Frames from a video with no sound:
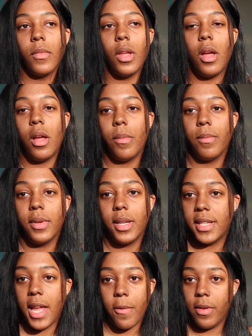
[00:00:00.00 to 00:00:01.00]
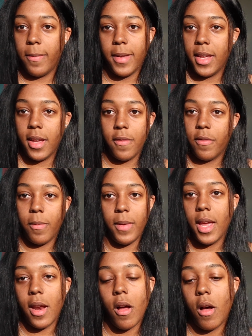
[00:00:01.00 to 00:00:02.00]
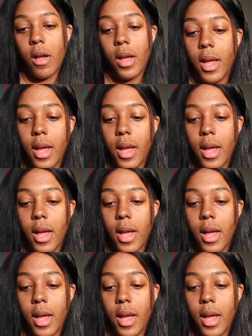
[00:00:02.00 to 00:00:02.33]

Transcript: because that wouldn't be good for me at all.